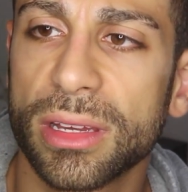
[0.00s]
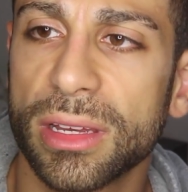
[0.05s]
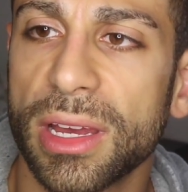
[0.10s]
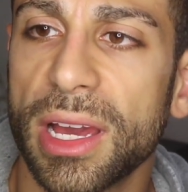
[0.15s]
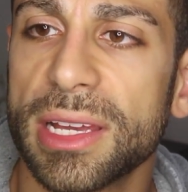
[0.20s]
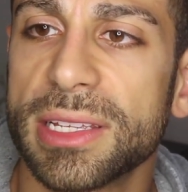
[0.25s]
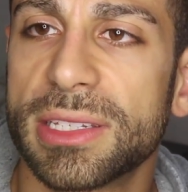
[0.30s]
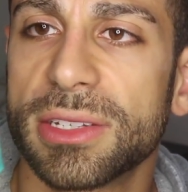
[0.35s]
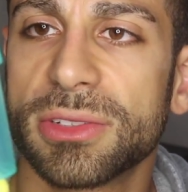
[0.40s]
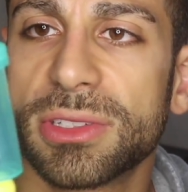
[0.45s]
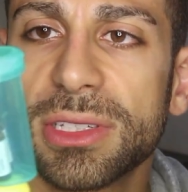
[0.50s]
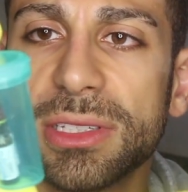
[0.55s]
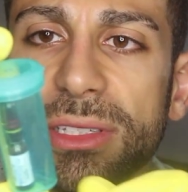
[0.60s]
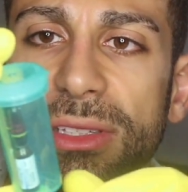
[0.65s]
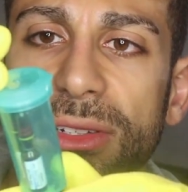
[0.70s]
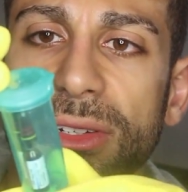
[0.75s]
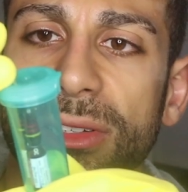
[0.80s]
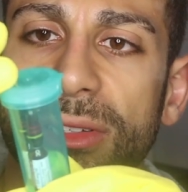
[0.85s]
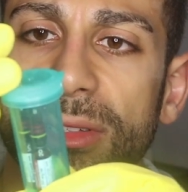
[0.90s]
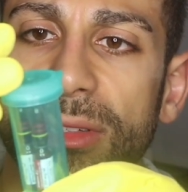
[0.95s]
Guys, there's this
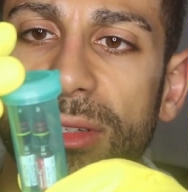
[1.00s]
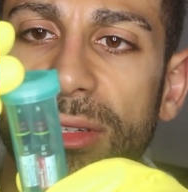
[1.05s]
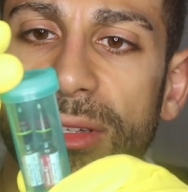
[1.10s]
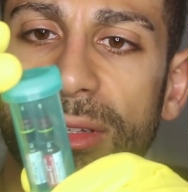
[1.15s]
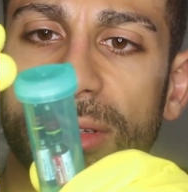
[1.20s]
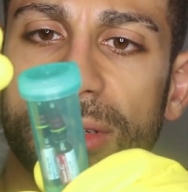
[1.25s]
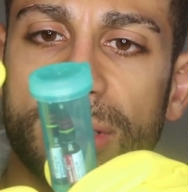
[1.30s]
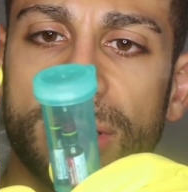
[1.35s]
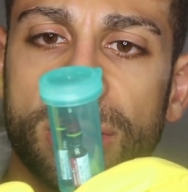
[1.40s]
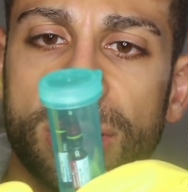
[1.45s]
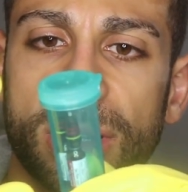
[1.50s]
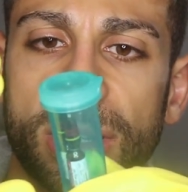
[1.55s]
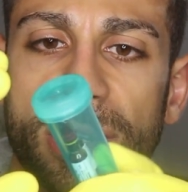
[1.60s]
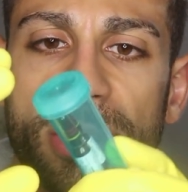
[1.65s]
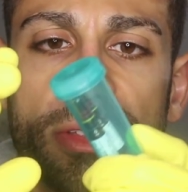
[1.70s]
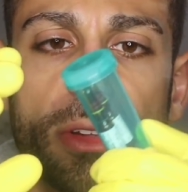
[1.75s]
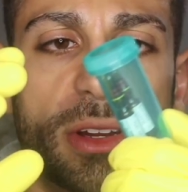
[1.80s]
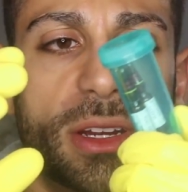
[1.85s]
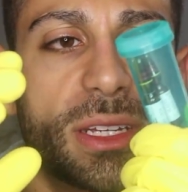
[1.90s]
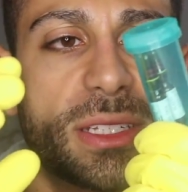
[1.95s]
little,
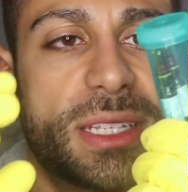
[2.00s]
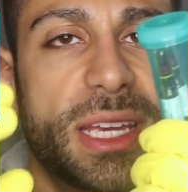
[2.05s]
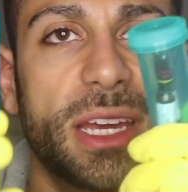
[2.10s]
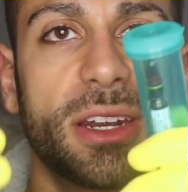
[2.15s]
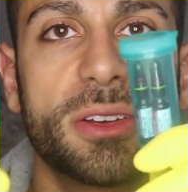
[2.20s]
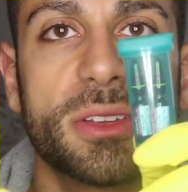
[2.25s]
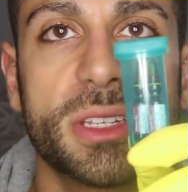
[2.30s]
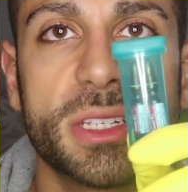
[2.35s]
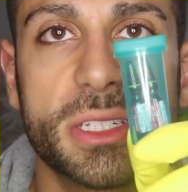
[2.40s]
another container,